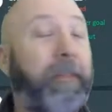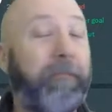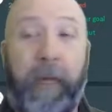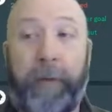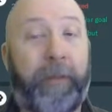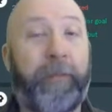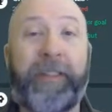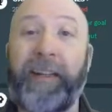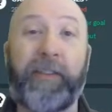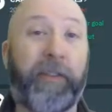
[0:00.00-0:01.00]

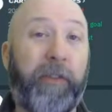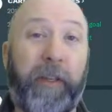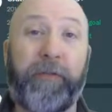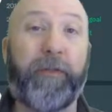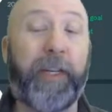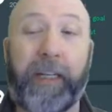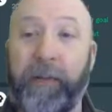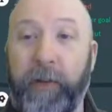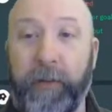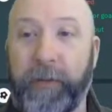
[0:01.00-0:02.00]
potential through the freaking
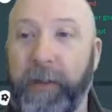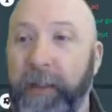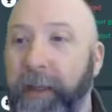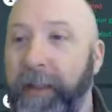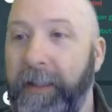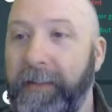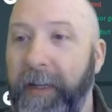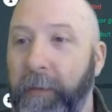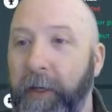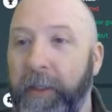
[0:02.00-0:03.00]
roof. These
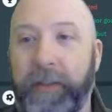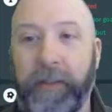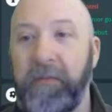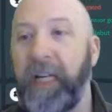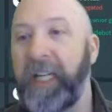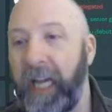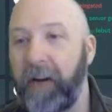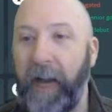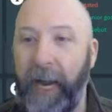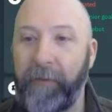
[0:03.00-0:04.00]
numbers, again,
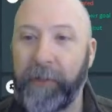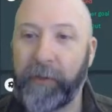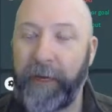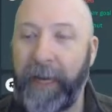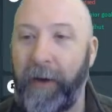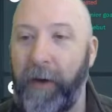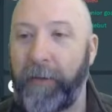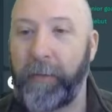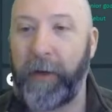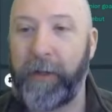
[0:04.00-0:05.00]
are average right now. Off
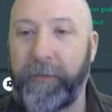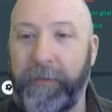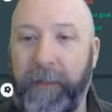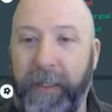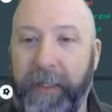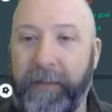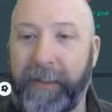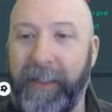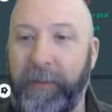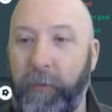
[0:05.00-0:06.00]
the ball, 15.
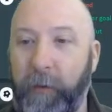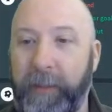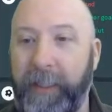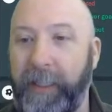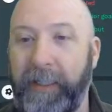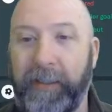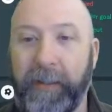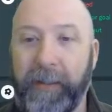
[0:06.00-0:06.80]
Technique, 14.